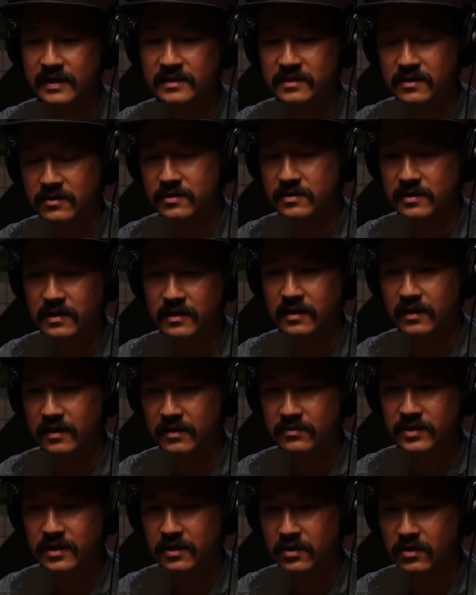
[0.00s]
I started thinking,
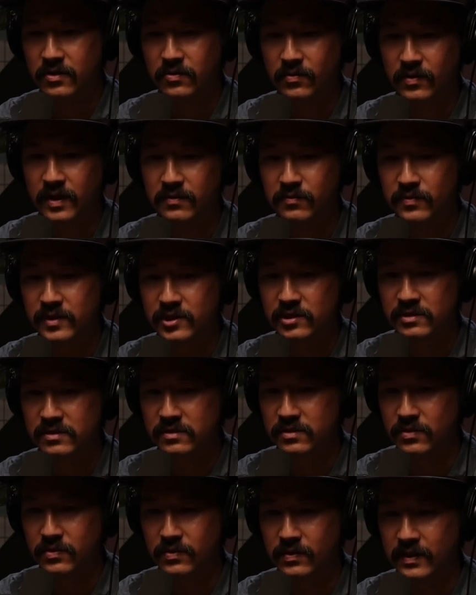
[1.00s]
I was like, oh, why don't we
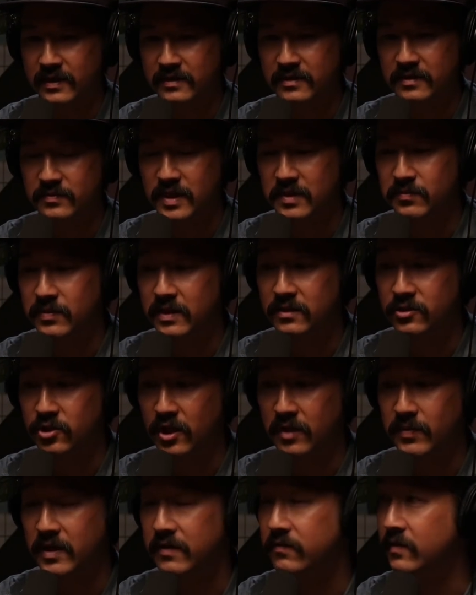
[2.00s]
just do like some type of
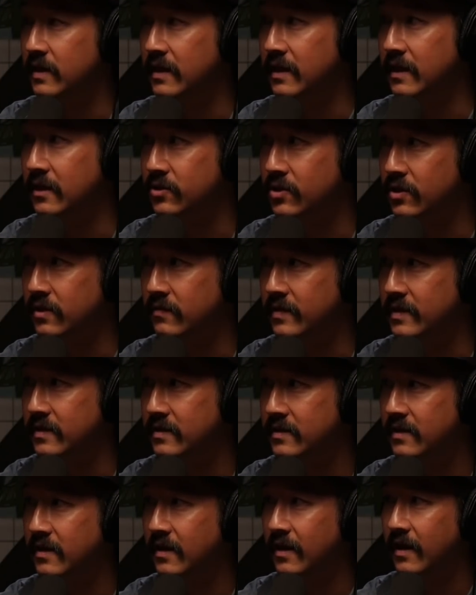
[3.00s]
drop off cleaning
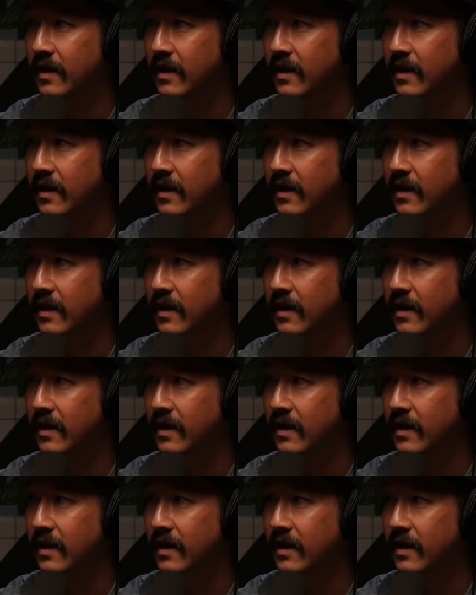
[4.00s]
service,